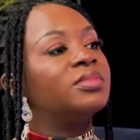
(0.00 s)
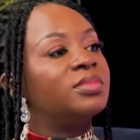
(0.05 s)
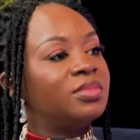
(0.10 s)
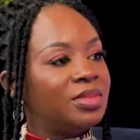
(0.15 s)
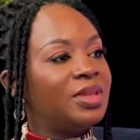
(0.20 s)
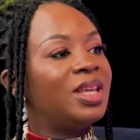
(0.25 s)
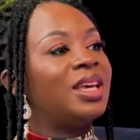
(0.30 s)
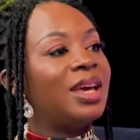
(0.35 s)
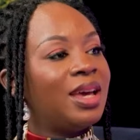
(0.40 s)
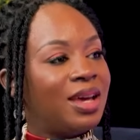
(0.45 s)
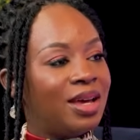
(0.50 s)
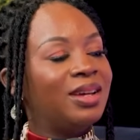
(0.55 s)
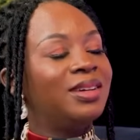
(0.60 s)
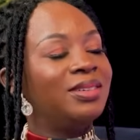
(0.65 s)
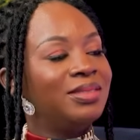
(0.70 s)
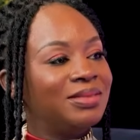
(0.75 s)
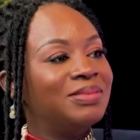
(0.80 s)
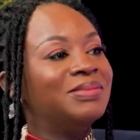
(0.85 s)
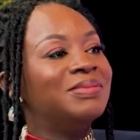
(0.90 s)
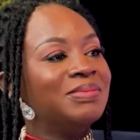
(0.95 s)

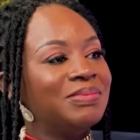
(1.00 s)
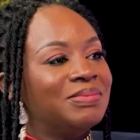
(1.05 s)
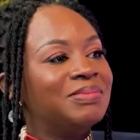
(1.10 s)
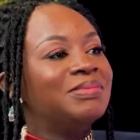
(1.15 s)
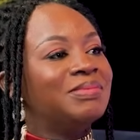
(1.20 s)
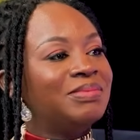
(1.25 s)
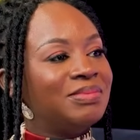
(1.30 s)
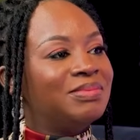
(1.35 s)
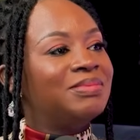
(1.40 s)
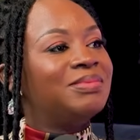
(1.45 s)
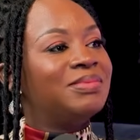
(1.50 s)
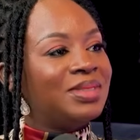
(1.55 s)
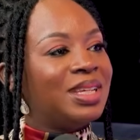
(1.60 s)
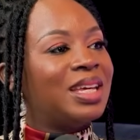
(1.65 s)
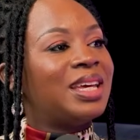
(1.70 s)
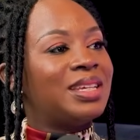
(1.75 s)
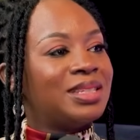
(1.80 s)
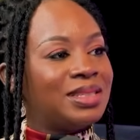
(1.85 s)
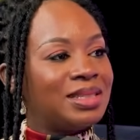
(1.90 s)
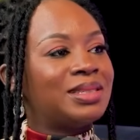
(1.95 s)
layman term
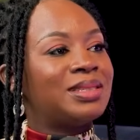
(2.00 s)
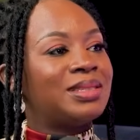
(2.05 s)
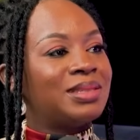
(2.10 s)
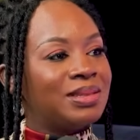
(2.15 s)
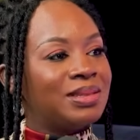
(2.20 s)
for public